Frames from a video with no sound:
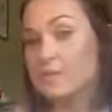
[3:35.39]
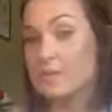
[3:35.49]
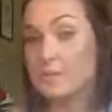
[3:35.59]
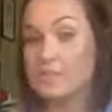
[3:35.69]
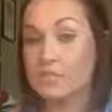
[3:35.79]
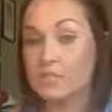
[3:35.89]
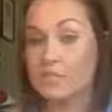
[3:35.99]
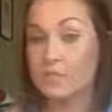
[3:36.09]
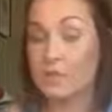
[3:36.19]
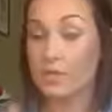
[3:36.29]
some is
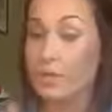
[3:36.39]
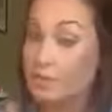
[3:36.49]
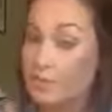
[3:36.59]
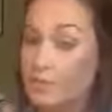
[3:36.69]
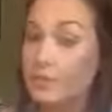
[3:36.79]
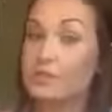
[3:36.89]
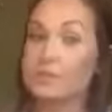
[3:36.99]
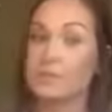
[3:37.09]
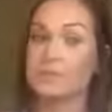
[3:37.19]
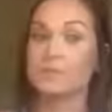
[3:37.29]
good for cancer,
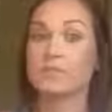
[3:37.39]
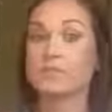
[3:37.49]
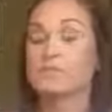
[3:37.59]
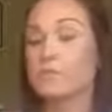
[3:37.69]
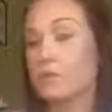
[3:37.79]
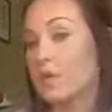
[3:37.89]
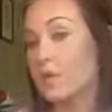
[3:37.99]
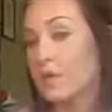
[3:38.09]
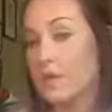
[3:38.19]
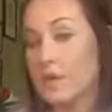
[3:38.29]
some is good
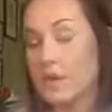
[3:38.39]
for